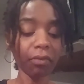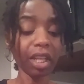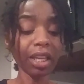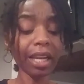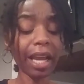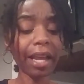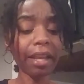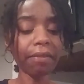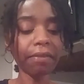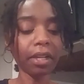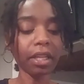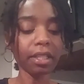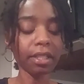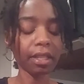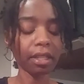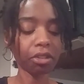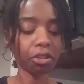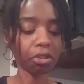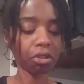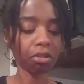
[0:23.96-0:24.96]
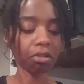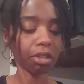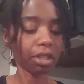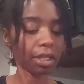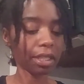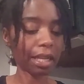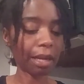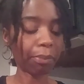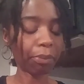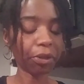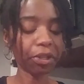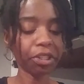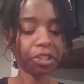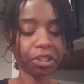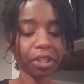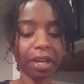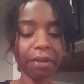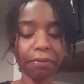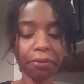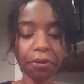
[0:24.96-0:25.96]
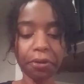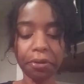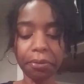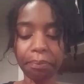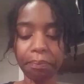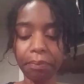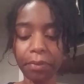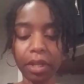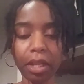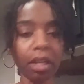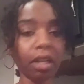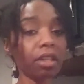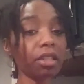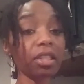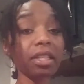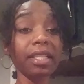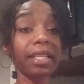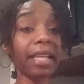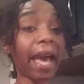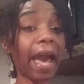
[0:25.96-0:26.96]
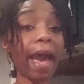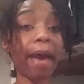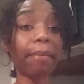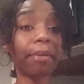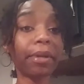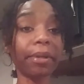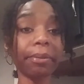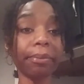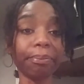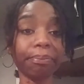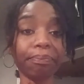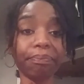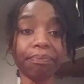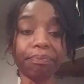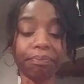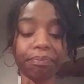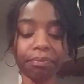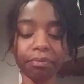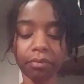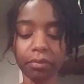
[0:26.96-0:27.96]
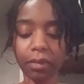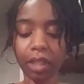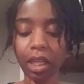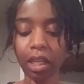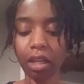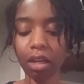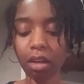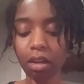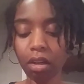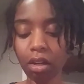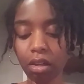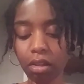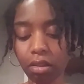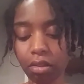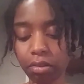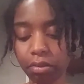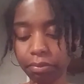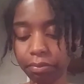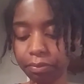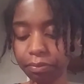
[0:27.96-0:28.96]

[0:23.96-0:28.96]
not even intentional because I pre-shuffled. Just habit. Like, oh.